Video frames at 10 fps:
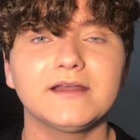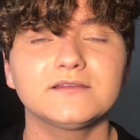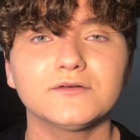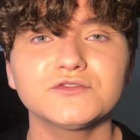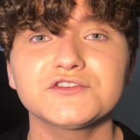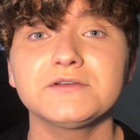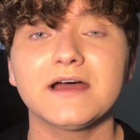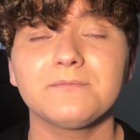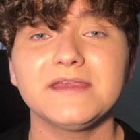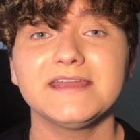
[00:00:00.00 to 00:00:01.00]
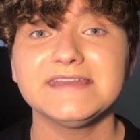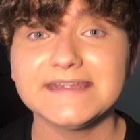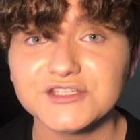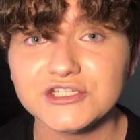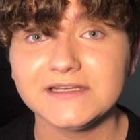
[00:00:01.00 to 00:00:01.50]
An adult should not be
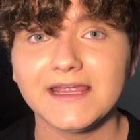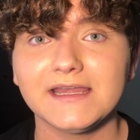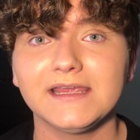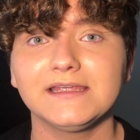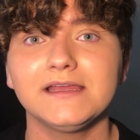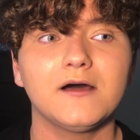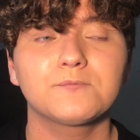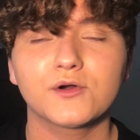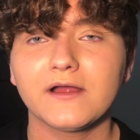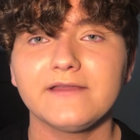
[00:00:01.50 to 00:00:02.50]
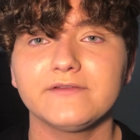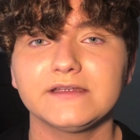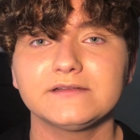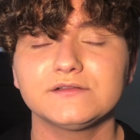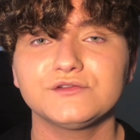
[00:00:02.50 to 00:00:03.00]
initiating a
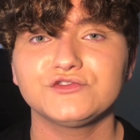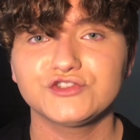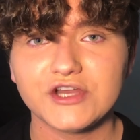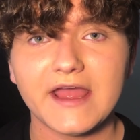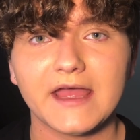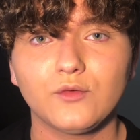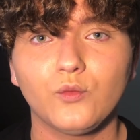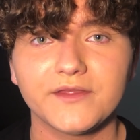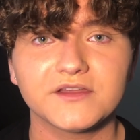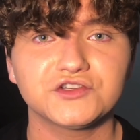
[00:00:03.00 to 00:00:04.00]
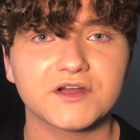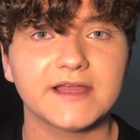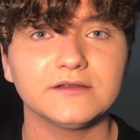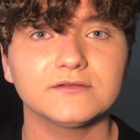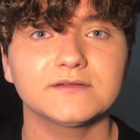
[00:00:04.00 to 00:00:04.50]
private chat with a
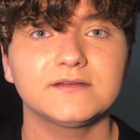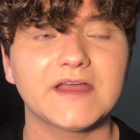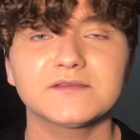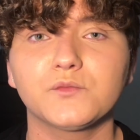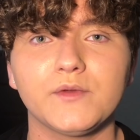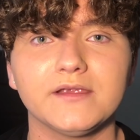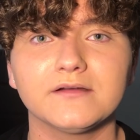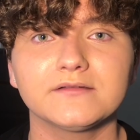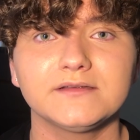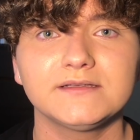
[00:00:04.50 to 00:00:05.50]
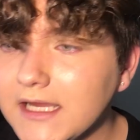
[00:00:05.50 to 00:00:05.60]
child. That's weird.